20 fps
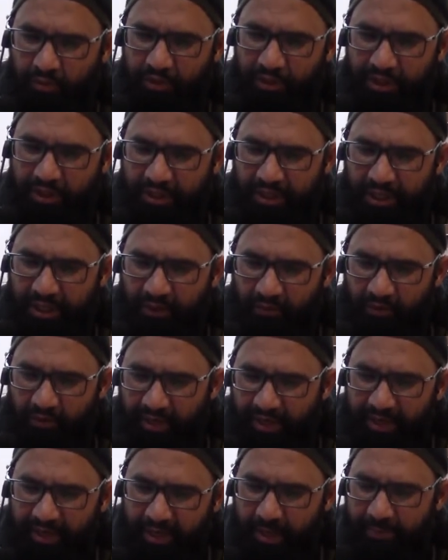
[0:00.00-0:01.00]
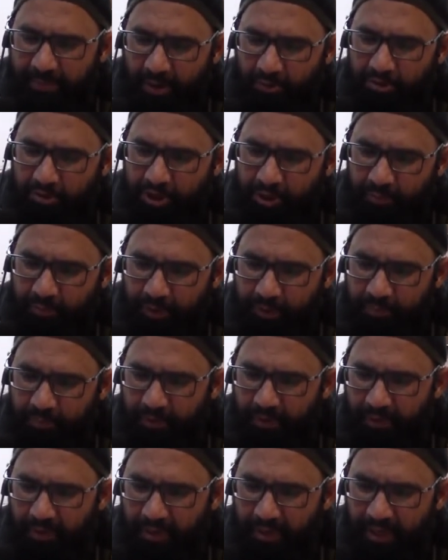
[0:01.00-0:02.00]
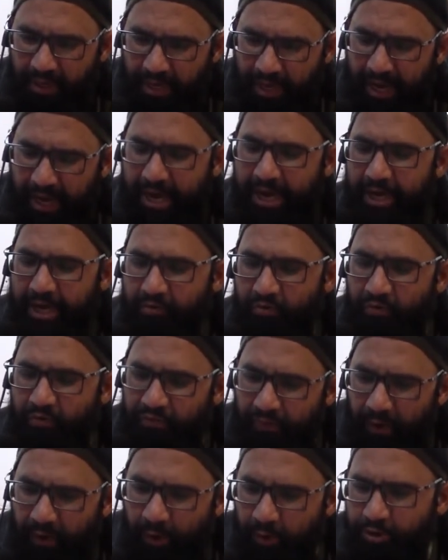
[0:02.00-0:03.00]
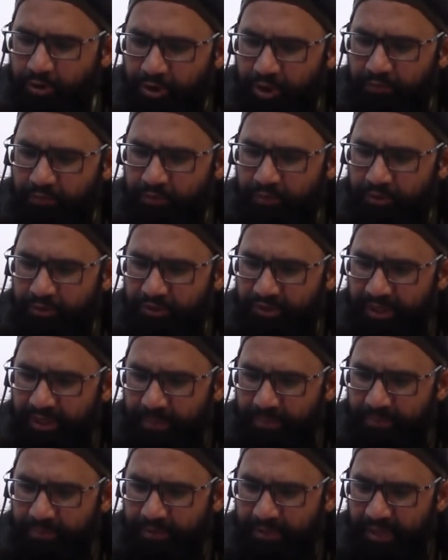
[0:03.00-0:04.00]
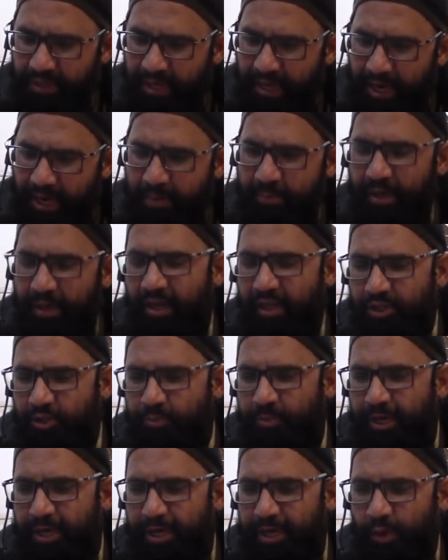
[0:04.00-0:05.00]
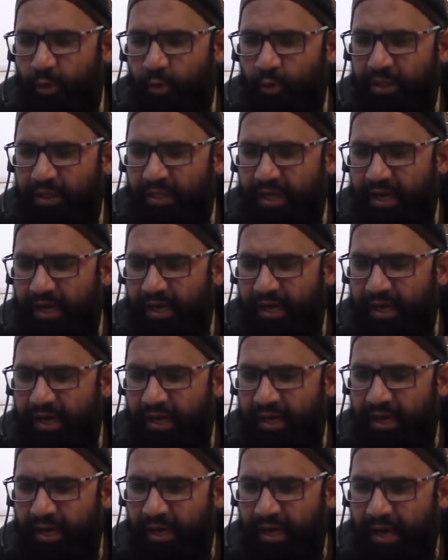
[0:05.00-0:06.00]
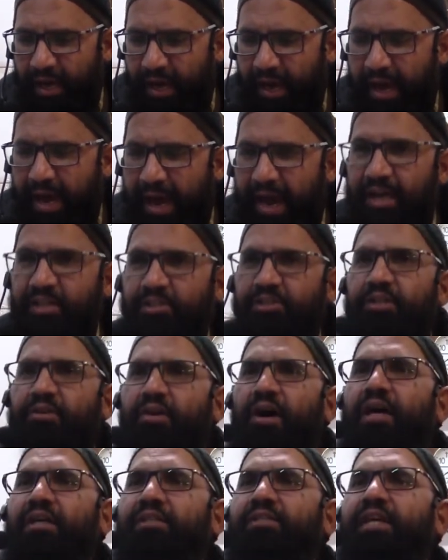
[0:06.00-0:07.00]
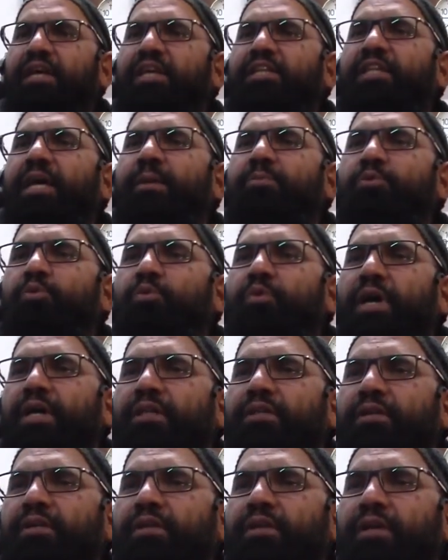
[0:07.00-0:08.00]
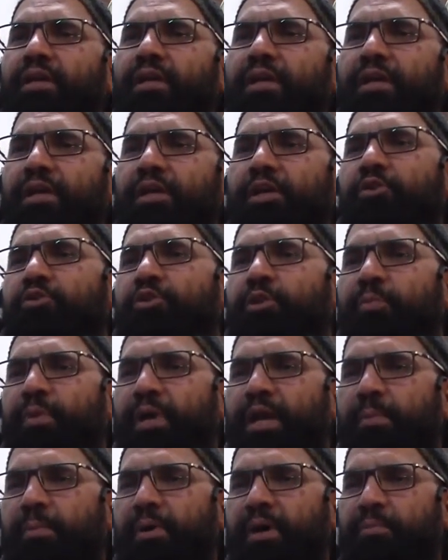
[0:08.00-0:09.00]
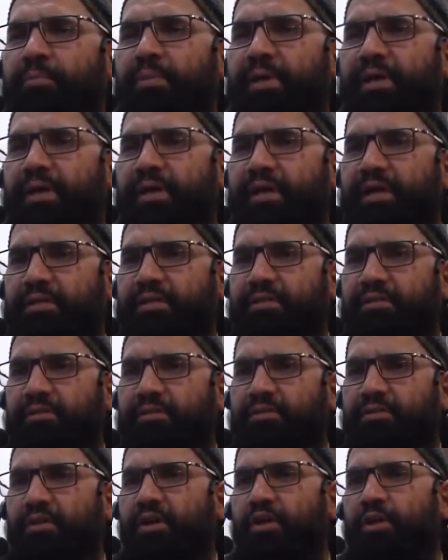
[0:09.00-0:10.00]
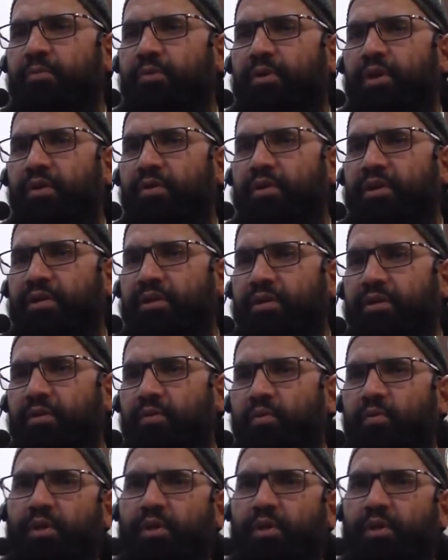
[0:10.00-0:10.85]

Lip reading: we learn about these people and we follow their footsteps, and may Allah subhanahu wa ta'ala enter us and them together into the paradise. Jazakumullah khairan.